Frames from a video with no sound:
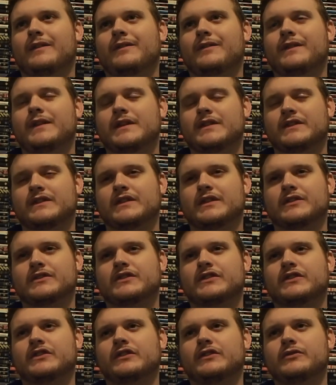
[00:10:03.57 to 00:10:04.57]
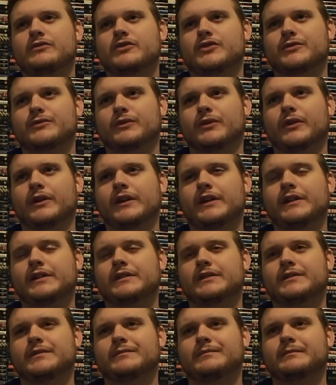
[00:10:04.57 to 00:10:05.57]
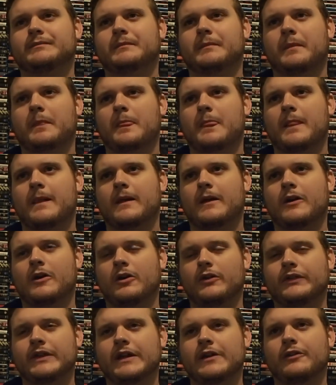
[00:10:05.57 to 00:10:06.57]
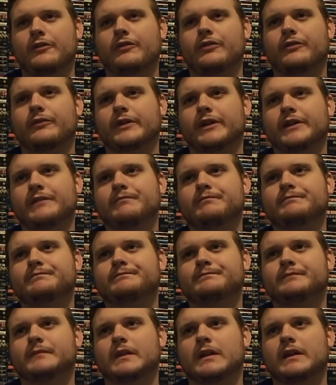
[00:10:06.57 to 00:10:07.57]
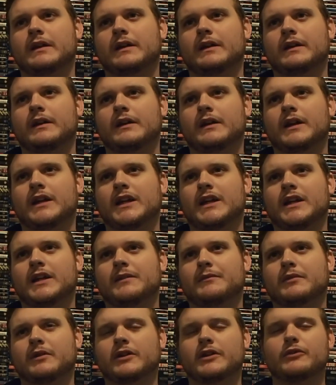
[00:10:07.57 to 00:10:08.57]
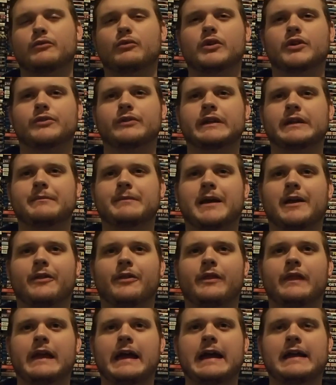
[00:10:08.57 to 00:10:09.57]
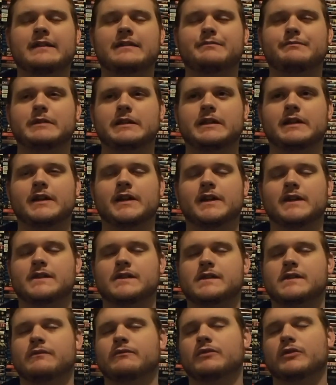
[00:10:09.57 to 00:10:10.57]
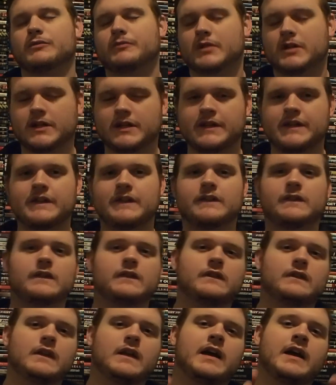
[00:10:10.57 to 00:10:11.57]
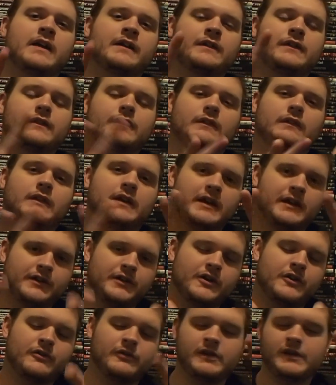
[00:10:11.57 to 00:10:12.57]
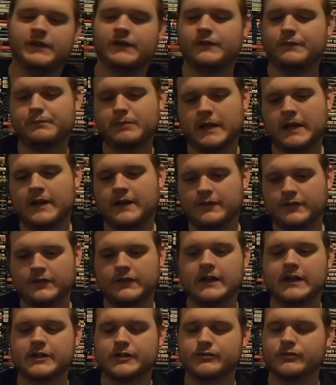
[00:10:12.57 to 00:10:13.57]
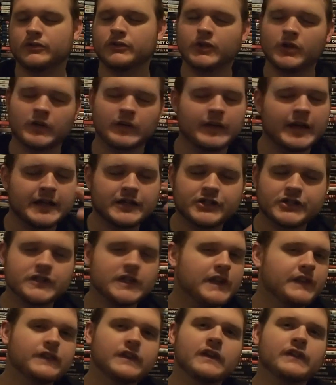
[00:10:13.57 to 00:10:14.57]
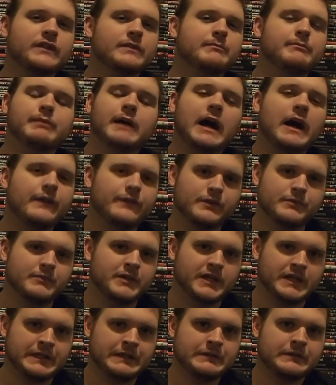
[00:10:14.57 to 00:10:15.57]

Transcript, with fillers: this, there's this new droid called L3. Probably wondering about that, because the rumor is that Lando is pansexual. Look, that shit doesn't bother me,